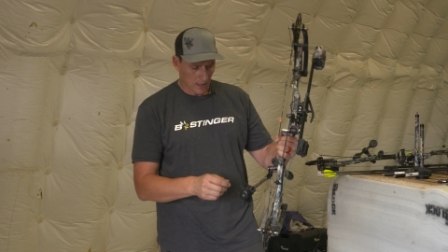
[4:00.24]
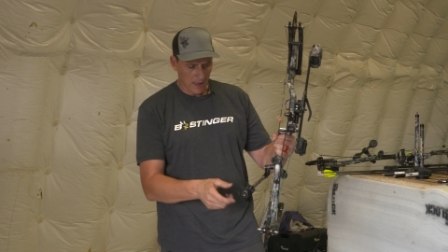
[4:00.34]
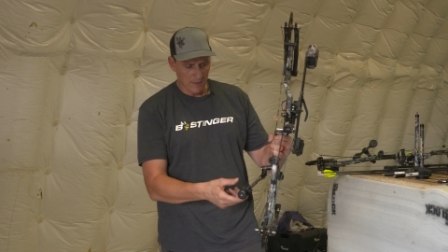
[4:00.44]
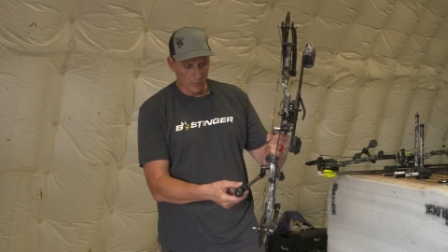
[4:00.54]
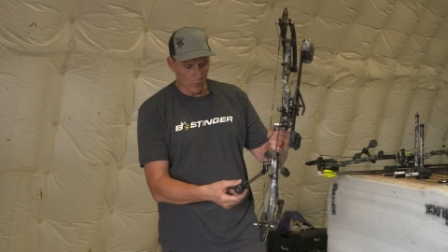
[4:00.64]

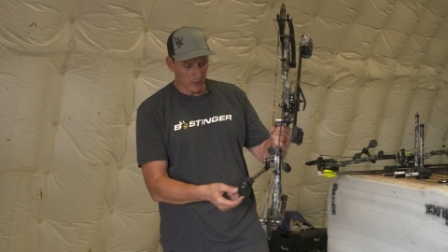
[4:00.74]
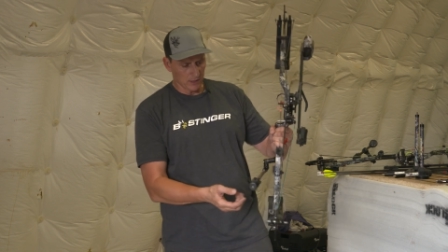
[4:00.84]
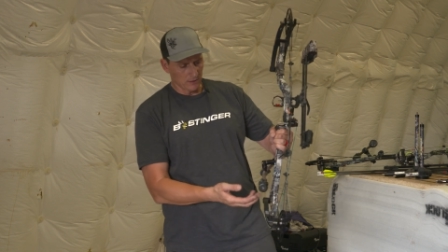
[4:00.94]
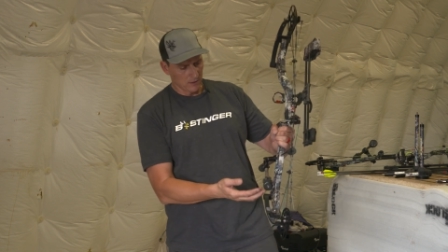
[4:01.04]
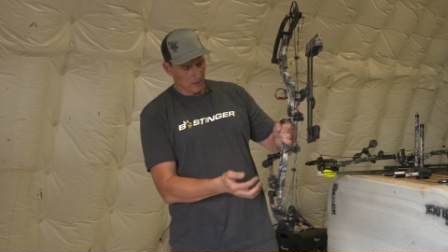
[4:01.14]
And then we're
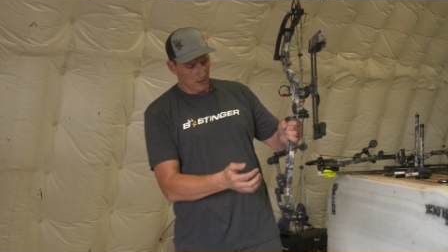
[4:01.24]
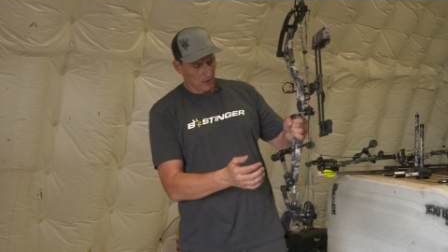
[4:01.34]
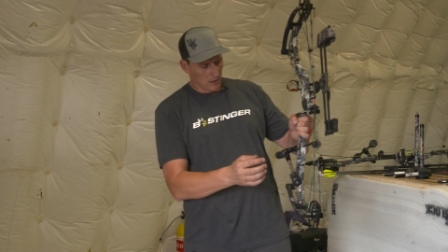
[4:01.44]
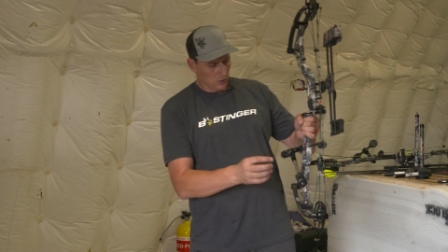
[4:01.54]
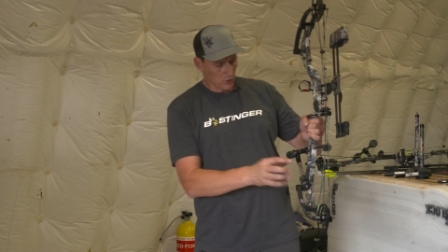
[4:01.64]
gonna
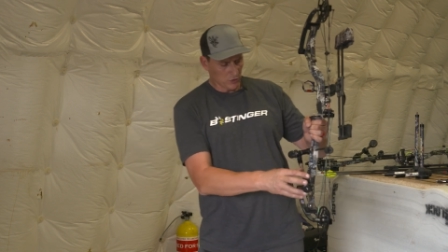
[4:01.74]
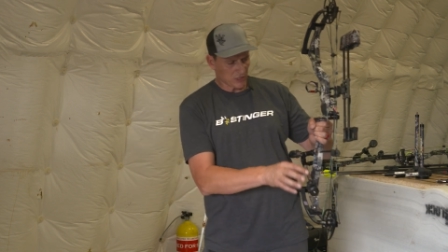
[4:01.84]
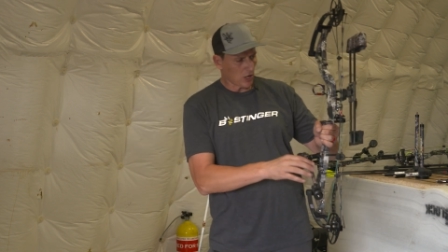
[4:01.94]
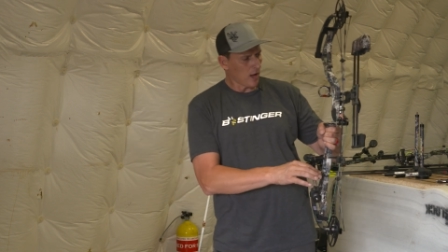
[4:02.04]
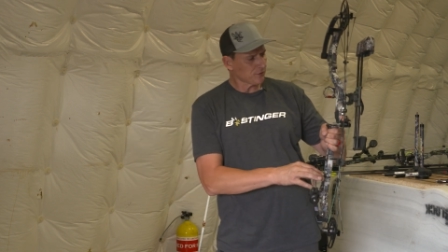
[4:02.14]
use
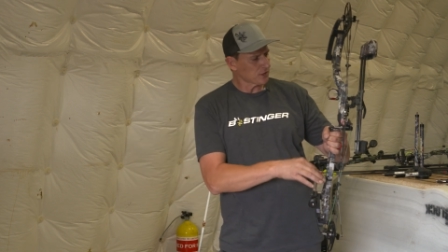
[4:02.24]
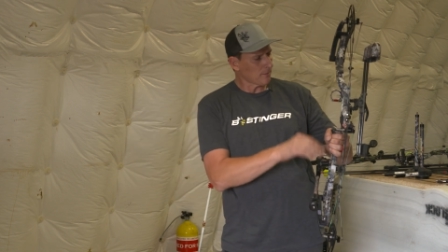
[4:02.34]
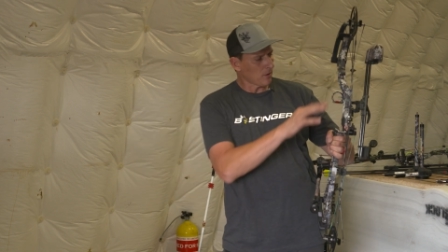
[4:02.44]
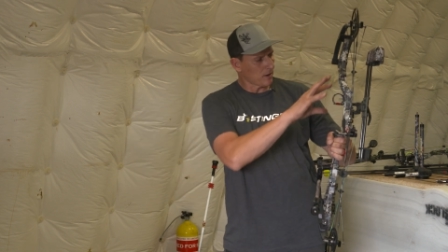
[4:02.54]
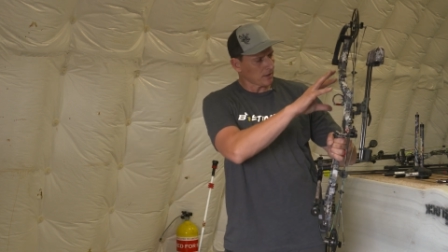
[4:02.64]
the
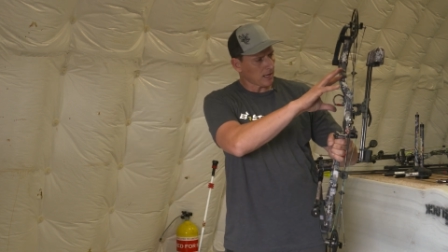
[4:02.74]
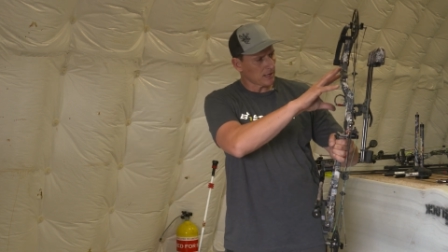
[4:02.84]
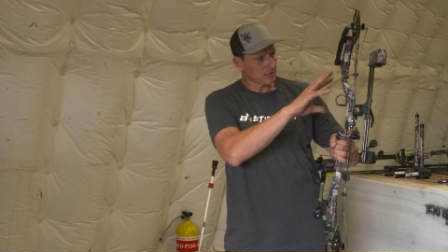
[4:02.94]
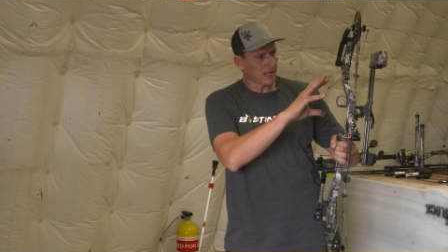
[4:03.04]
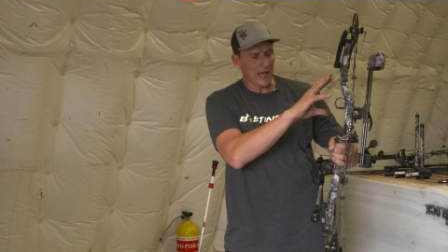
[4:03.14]
offset bar to
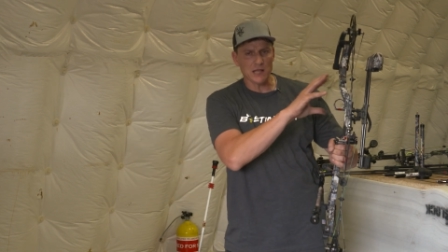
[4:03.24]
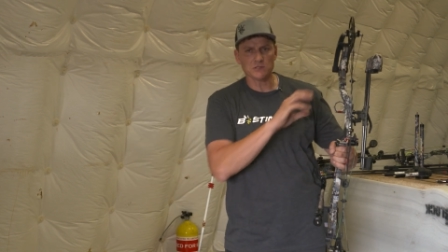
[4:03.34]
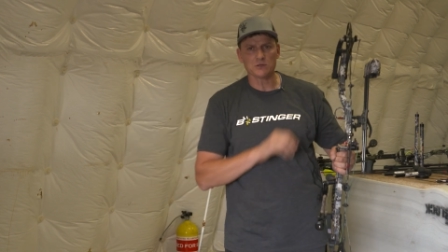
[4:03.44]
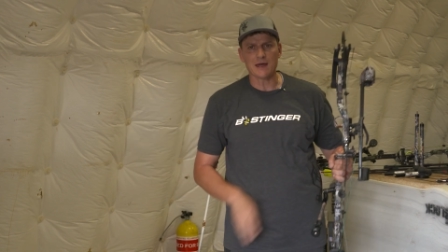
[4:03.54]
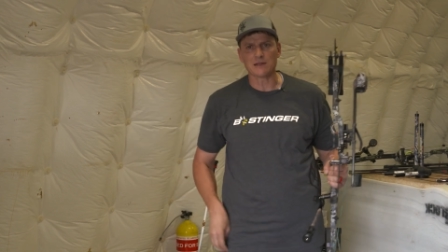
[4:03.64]
kind of
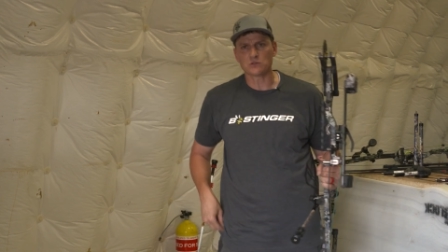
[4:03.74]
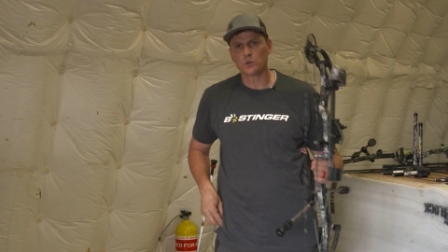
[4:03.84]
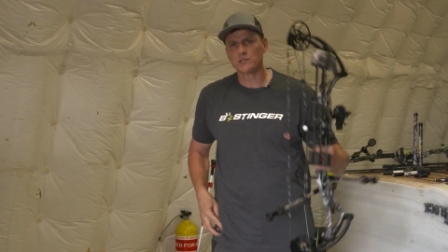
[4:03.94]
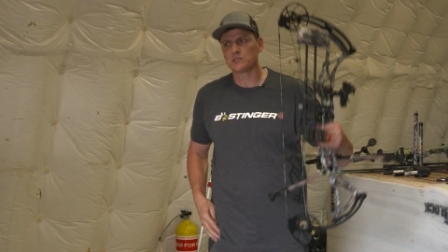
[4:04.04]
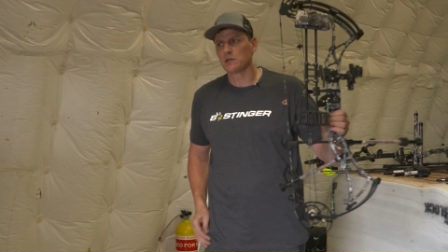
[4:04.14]
cancel that
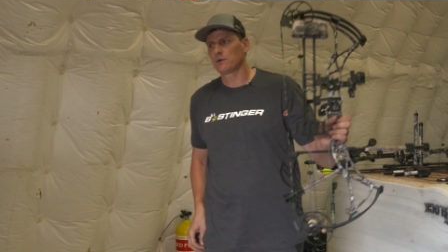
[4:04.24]
twisting